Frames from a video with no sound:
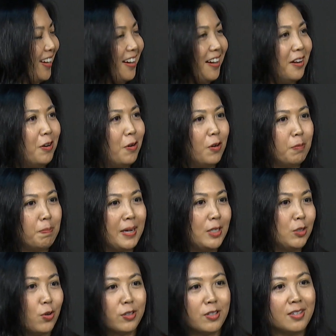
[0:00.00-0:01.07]
Or my
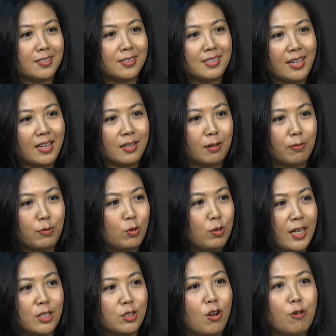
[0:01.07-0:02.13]
daughter needs to take a few
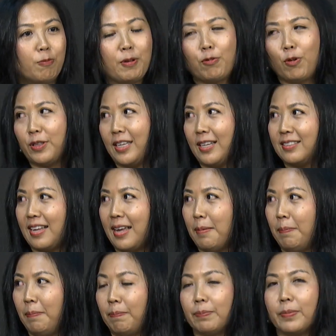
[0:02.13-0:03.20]
days off before the
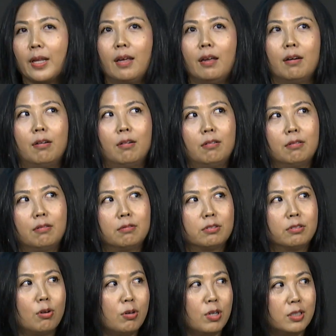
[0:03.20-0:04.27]
exam, you know.
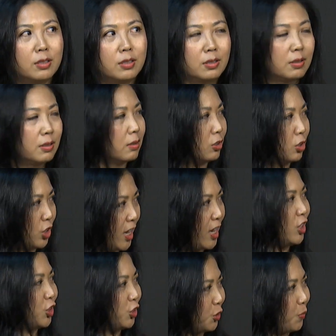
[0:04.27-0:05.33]
So it's
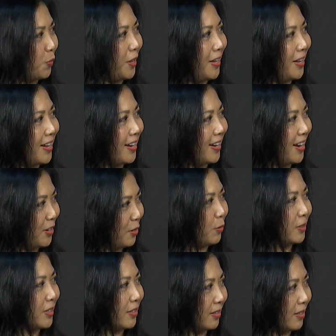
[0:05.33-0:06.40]
changed the way I
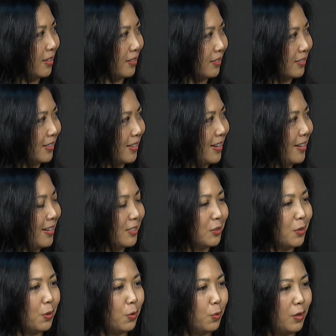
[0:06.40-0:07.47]
looked at things.
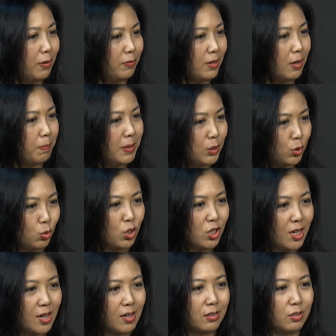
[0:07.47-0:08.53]
So if they're a bit too
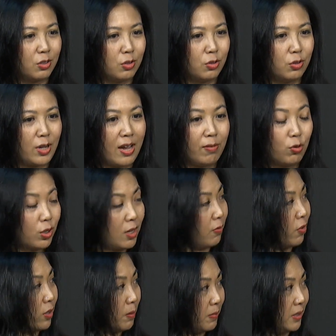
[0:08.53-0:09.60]
young to advocate
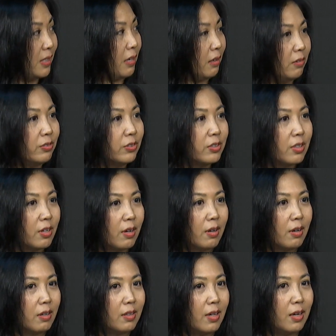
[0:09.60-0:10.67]
for themselves,
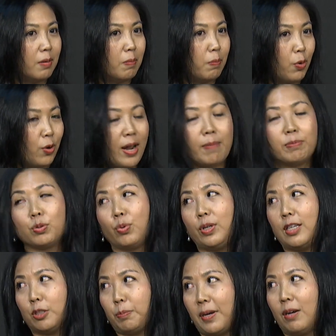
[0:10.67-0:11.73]
then perhaps we
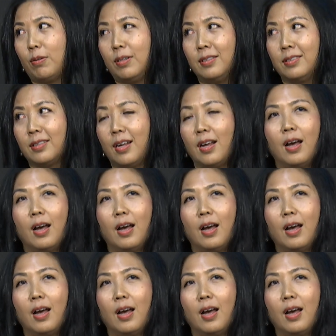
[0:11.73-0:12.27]
as parents